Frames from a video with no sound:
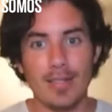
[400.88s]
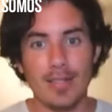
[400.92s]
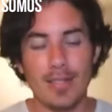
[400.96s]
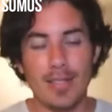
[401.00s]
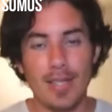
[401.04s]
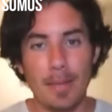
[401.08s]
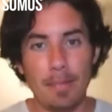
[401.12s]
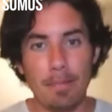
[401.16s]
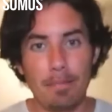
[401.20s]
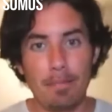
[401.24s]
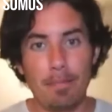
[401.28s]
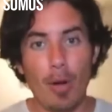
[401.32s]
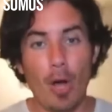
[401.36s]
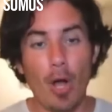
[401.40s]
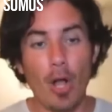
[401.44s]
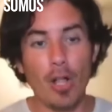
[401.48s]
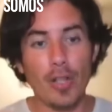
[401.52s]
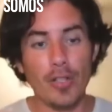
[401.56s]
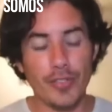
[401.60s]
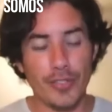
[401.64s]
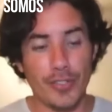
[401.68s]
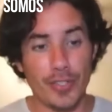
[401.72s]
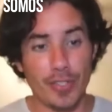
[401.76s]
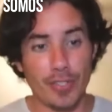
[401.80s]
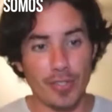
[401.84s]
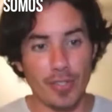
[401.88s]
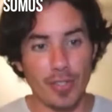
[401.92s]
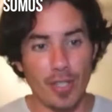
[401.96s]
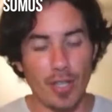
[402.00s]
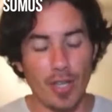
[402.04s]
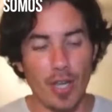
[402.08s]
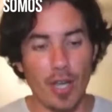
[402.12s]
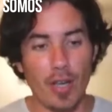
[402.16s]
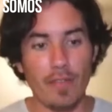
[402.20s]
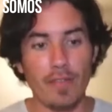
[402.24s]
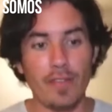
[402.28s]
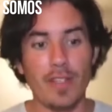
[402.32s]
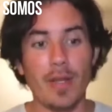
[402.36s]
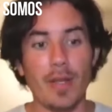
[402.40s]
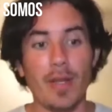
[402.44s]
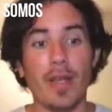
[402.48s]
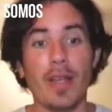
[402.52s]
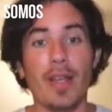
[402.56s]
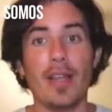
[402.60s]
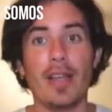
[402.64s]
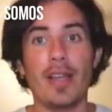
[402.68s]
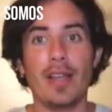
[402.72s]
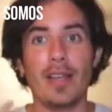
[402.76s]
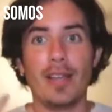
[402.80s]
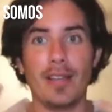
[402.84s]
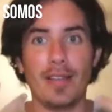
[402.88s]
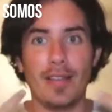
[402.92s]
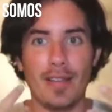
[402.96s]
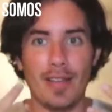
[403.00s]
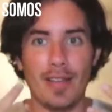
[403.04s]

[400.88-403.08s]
The pulse of the